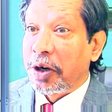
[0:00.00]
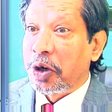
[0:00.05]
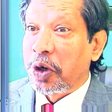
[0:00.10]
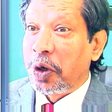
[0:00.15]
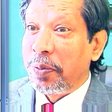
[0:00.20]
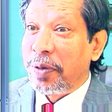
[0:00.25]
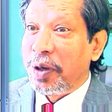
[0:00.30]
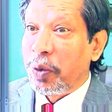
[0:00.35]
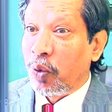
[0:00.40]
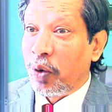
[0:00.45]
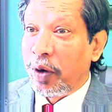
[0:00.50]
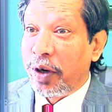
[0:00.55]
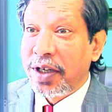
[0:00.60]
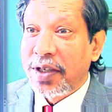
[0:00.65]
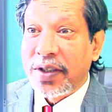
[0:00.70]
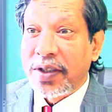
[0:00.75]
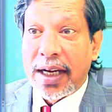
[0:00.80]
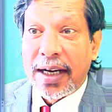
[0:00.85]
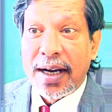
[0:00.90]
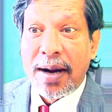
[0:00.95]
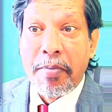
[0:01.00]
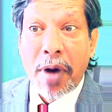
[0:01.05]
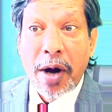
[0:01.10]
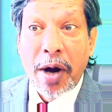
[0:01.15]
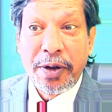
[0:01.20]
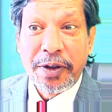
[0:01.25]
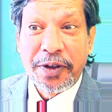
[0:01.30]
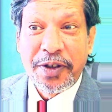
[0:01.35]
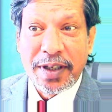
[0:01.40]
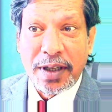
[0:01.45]
There could be words that are
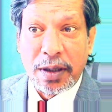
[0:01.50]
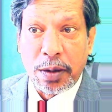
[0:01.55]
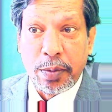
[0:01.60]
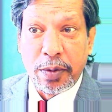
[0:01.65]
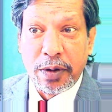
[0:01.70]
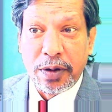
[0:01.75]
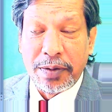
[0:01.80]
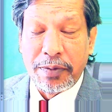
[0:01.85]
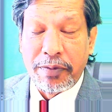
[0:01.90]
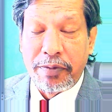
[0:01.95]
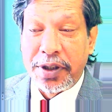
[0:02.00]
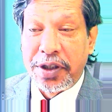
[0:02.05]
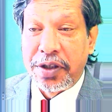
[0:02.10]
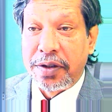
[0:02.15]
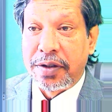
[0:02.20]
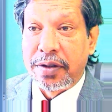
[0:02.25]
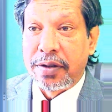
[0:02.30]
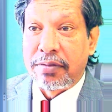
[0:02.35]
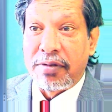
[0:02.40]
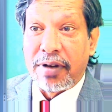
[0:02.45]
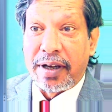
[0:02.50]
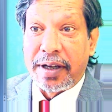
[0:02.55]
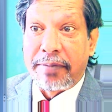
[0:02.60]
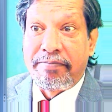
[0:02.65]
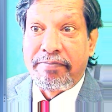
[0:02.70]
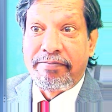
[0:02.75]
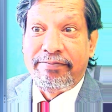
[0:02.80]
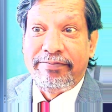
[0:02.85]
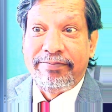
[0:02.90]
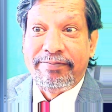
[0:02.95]
monosyllable, which is
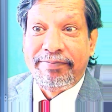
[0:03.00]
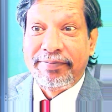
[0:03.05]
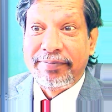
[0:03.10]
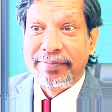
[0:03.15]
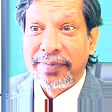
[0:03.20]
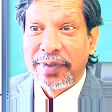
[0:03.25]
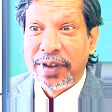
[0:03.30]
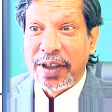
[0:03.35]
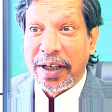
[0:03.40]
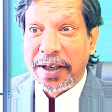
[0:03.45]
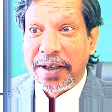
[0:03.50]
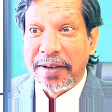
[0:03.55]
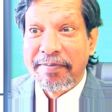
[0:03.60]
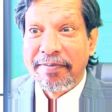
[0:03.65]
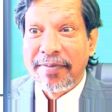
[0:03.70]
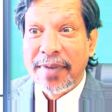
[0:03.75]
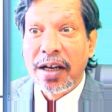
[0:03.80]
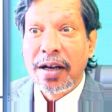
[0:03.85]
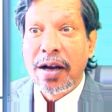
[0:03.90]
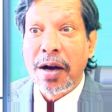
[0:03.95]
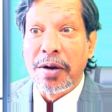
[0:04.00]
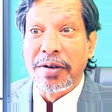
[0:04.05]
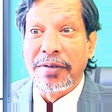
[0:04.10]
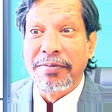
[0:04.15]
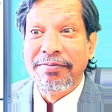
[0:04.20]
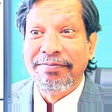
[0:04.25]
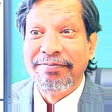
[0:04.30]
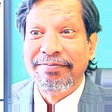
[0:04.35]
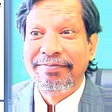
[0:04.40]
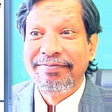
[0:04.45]
like, say,
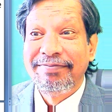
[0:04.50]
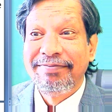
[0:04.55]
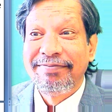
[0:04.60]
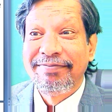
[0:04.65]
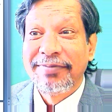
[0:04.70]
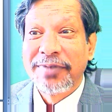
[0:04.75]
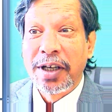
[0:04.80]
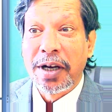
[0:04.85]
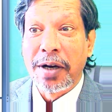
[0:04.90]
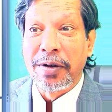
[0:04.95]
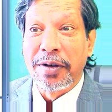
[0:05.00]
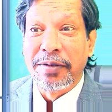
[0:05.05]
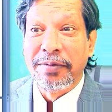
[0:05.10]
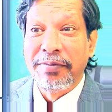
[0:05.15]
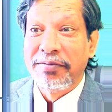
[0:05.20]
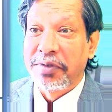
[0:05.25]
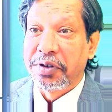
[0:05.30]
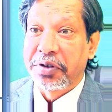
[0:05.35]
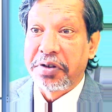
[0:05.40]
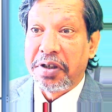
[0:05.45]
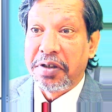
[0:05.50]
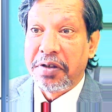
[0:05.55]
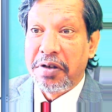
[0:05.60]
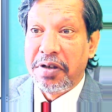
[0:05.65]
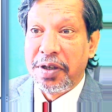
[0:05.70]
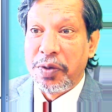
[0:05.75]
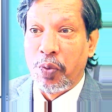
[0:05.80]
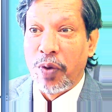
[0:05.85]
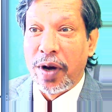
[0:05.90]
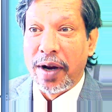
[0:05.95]
go. Go. It's
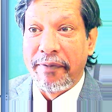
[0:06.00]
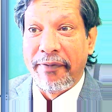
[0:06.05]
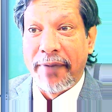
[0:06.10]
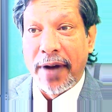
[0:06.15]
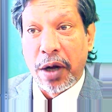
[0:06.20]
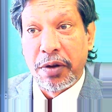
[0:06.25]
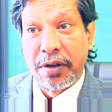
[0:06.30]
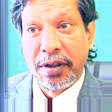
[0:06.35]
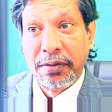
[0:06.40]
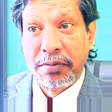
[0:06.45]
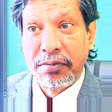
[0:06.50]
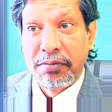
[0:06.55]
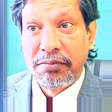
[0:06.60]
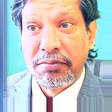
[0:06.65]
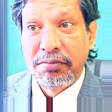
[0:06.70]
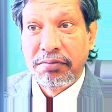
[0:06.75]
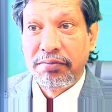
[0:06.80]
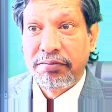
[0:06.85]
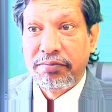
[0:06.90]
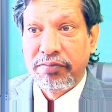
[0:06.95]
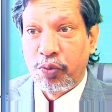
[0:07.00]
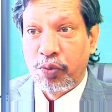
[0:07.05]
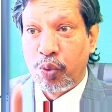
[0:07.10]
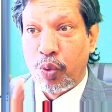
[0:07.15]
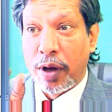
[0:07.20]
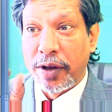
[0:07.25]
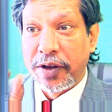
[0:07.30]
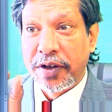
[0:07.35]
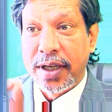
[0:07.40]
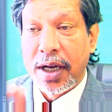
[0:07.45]
got only one vowel,
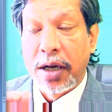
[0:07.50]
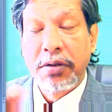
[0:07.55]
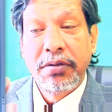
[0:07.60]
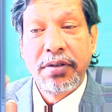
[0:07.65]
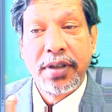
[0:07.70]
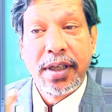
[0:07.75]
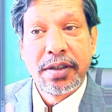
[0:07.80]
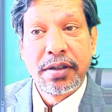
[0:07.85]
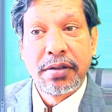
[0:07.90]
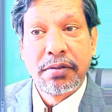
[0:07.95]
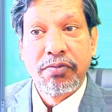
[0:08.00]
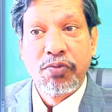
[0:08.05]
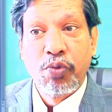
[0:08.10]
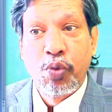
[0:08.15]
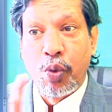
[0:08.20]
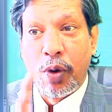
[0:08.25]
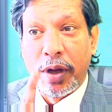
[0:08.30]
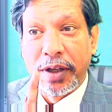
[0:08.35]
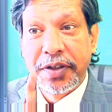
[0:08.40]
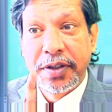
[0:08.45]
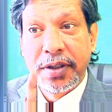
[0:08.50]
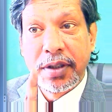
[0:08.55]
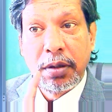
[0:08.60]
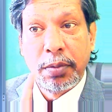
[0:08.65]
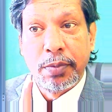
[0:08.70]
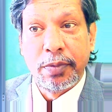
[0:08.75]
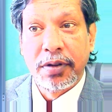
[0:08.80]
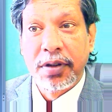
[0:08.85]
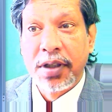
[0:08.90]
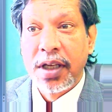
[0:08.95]
one sound. That's one
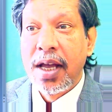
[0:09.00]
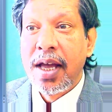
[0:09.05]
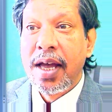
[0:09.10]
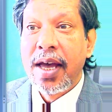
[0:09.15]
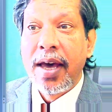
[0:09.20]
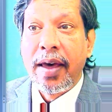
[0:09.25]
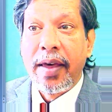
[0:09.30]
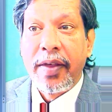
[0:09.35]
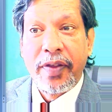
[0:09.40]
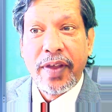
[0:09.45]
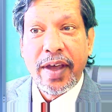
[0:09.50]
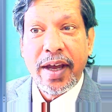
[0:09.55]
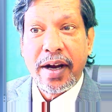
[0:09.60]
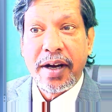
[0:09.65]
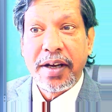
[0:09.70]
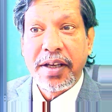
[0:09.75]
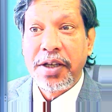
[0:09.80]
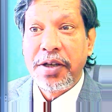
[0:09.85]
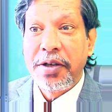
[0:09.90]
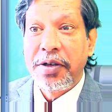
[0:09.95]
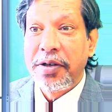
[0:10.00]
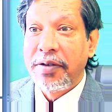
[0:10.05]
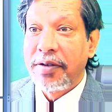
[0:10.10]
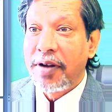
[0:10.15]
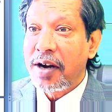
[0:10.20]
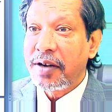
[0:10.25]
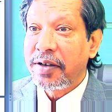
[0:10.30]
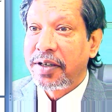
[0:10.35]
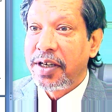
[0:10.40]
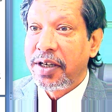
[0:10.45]
syllable. There, you
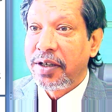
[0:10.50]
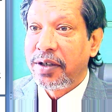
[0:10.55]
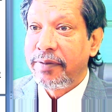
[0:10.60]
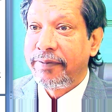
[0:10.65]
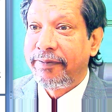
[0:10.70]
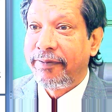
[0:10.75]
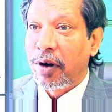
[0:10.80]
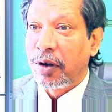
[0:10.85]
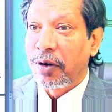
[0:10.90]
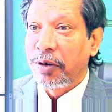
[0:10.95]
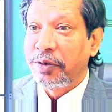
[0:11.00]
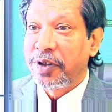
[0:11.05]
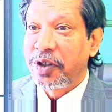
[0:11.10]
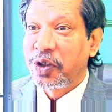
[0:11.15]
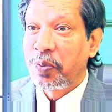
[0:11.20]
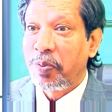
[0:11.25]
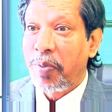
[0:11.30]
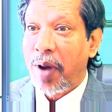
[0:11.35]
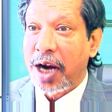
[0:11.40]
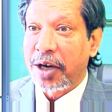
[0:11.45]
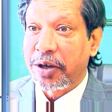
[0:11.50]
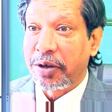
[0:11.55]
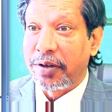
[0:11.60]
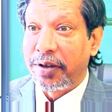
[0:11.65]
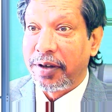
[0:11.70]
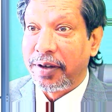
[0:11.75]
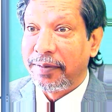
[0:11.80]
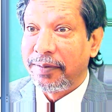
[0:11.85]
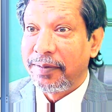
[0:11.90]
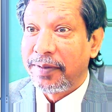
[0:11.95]
do not need to follow this
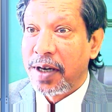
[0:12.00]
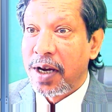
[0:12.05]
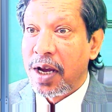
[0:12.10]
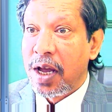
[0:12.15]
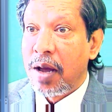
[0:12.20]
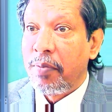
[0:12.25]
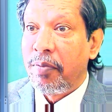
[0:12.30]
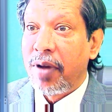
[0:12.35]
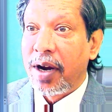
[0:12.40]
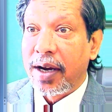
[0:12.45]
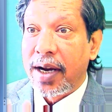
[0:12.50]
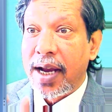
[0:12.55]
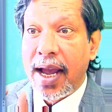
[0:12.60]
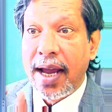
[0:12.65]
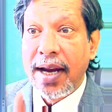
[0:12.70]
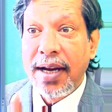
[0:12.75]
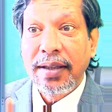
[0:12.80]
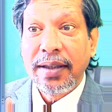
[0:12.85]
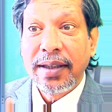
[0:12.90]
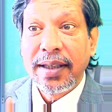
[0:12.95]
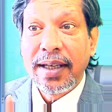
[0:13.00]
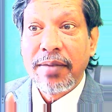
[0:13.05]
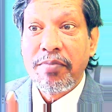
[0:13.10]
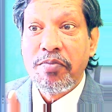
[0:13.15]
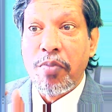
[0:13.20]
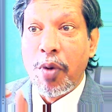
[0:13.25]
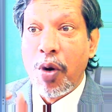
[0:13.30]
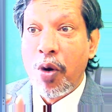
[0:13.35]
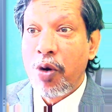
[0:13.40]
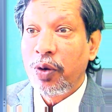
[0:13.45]
pattern. But
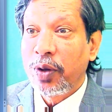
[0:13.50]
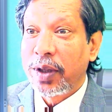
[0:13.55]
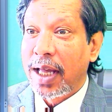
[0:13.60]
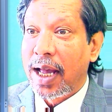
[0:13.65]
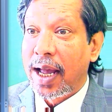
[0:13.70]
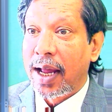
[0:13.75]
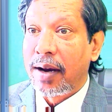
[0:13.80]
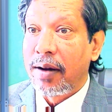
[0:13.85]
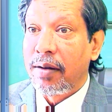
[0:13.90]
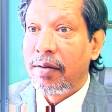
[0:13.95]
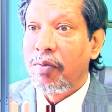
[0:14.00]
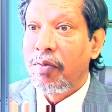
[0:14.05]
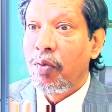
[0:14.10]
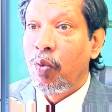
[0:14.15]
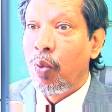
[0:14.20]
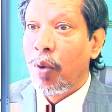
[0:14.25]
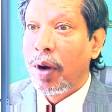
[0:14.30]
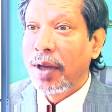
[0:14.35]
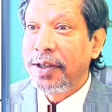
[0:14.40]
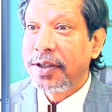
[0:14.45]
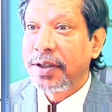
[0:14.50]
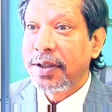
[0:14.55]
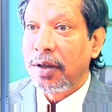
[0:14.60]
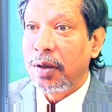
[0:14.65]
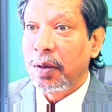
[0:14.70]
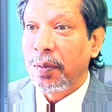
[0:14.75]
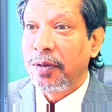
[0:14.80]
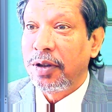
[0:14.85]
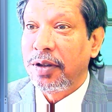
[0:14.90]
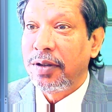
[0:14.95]
anything more than one
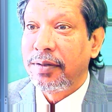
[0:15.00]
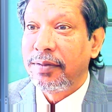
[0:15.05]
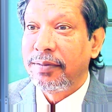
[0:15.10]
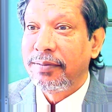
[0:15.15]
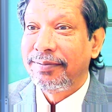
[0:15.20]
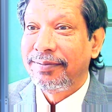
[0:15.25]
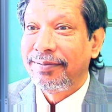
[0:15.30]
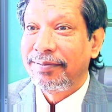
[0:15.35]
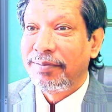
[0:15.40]
syllable,